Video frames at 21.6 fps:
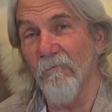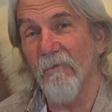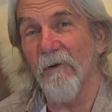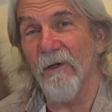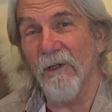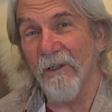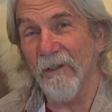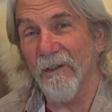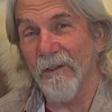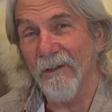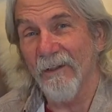
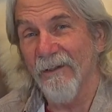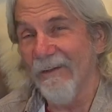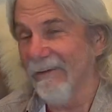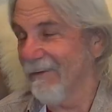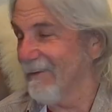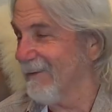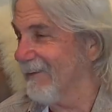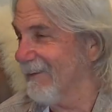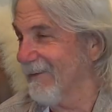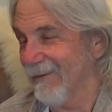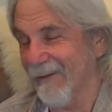but
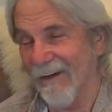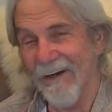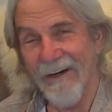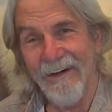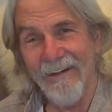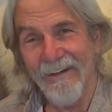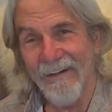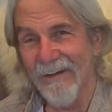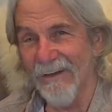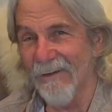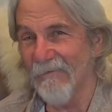
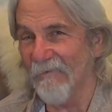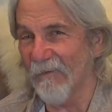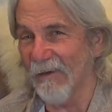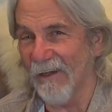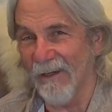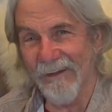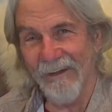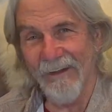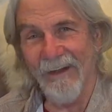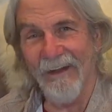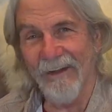God doesn't
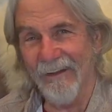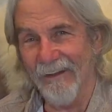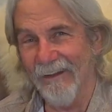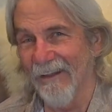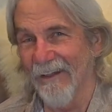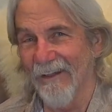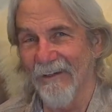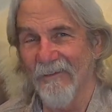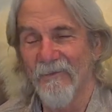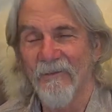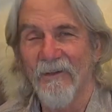play that
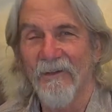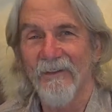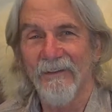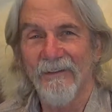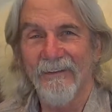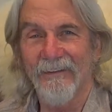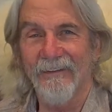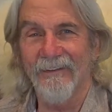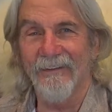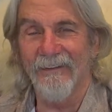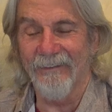game,
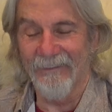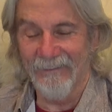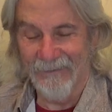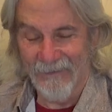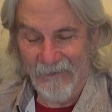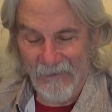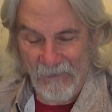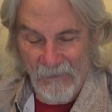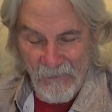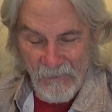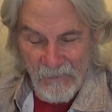see?
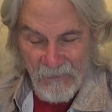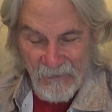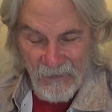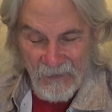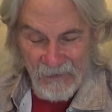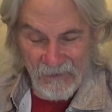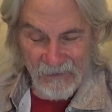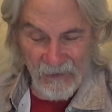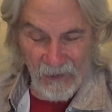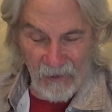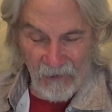
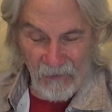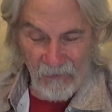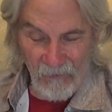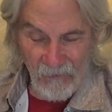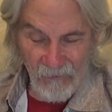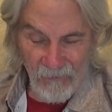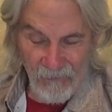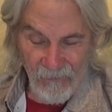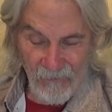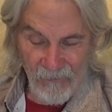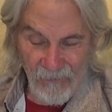
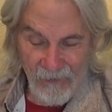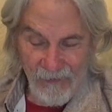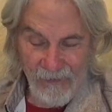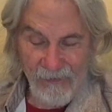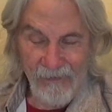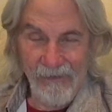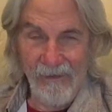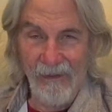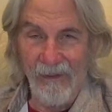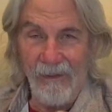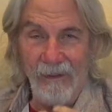So,
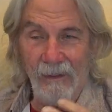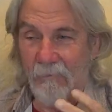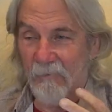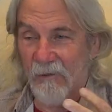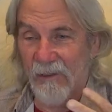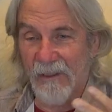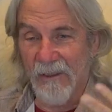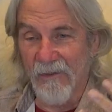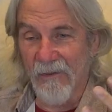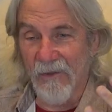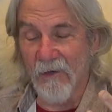I
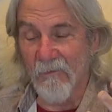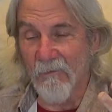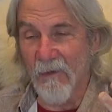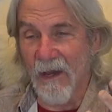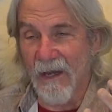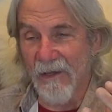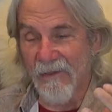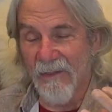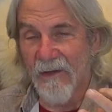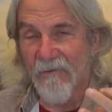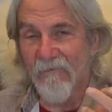mean, in their
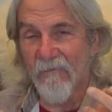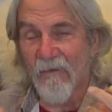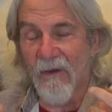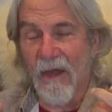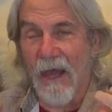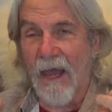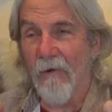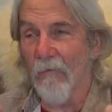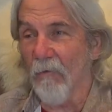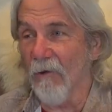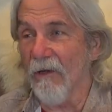mind, they've,
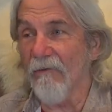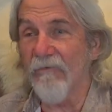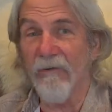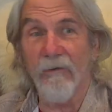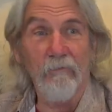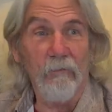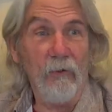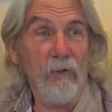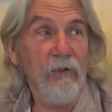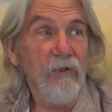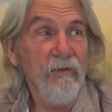we've
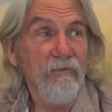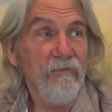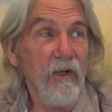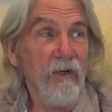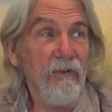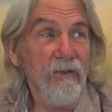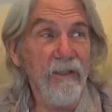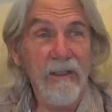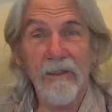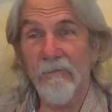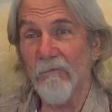improved our
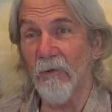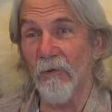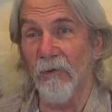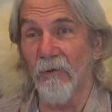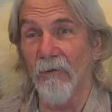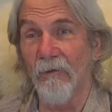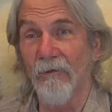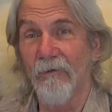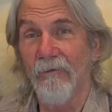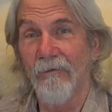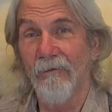temple.
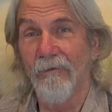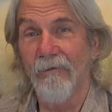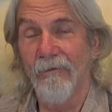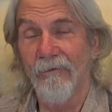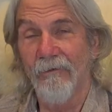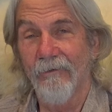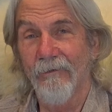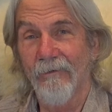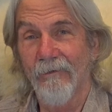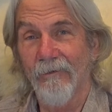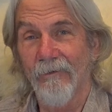
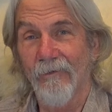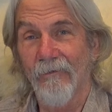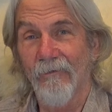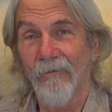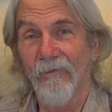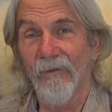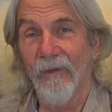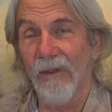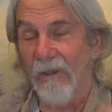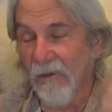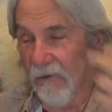
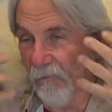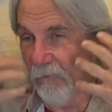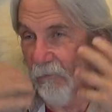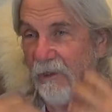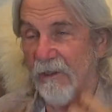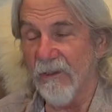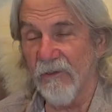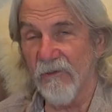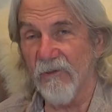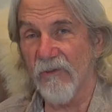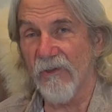You know, we
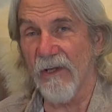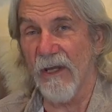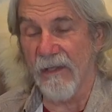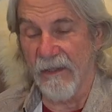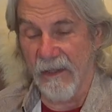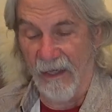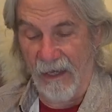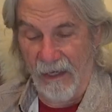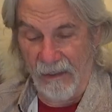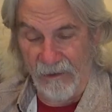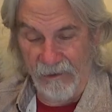can say
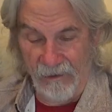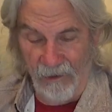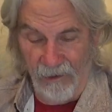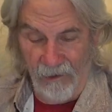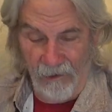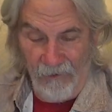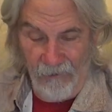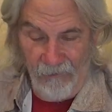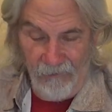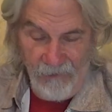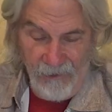that, you
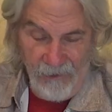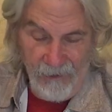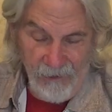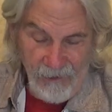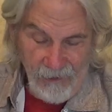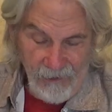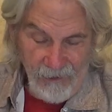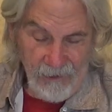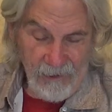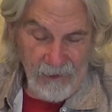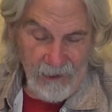know.
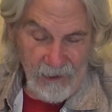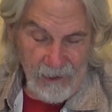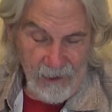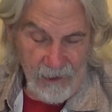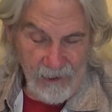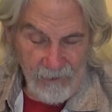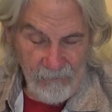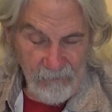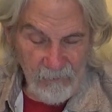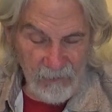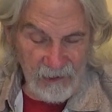
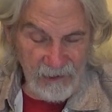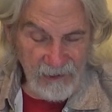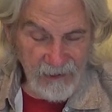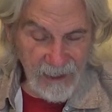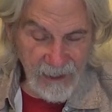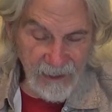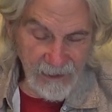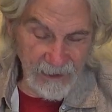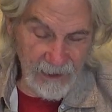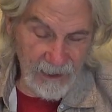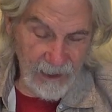Uh, but
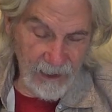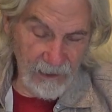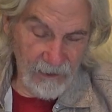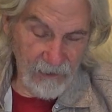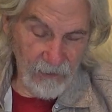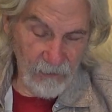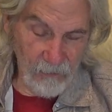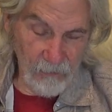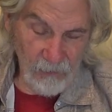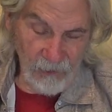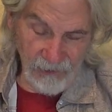
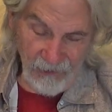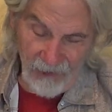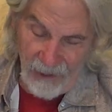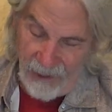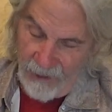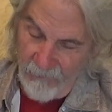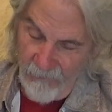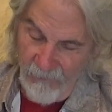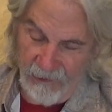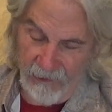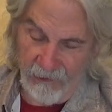Dagon will
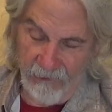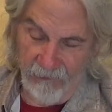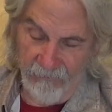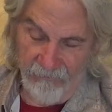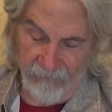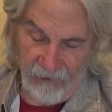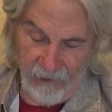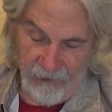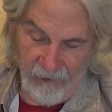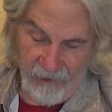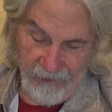not be
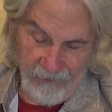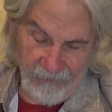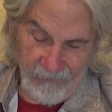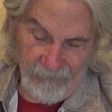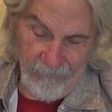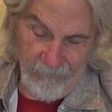converted.